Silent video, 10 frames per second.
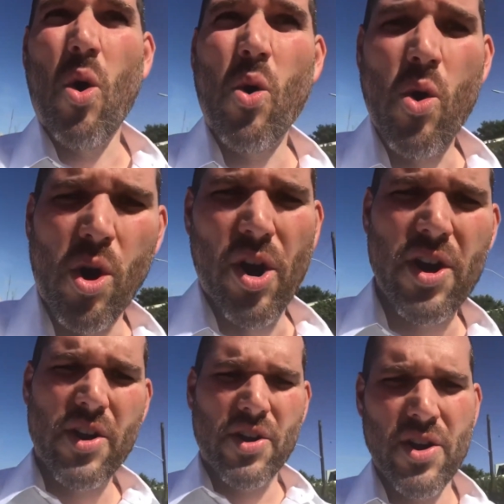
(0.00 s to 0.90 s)

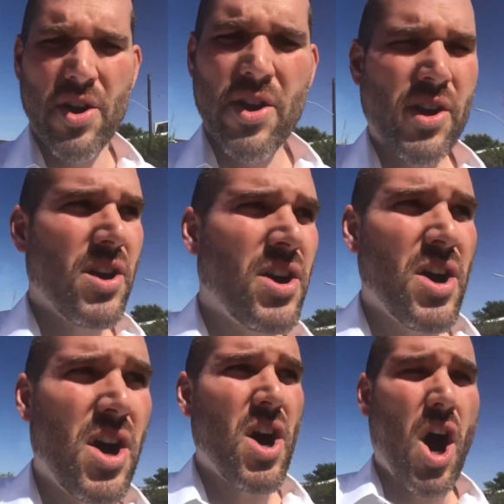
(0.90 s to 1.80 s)
or
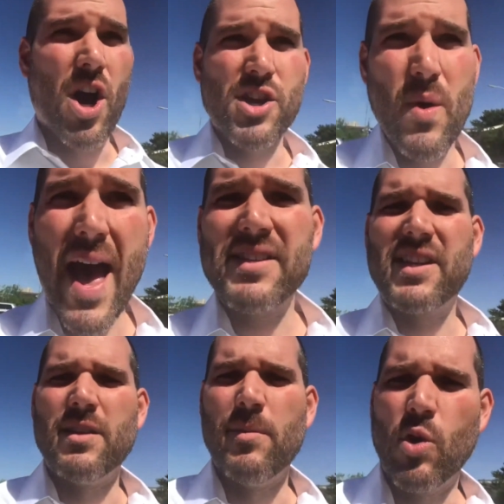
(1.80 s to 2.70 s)
are you
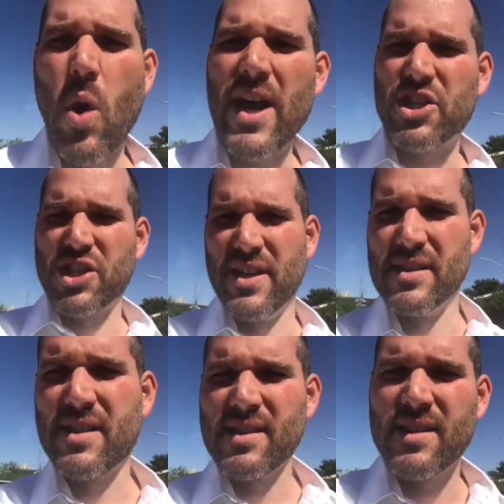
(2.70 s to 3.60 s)
asking them
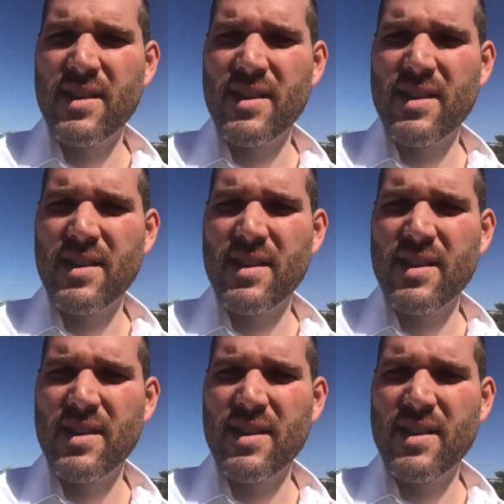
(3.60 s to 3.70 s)
questions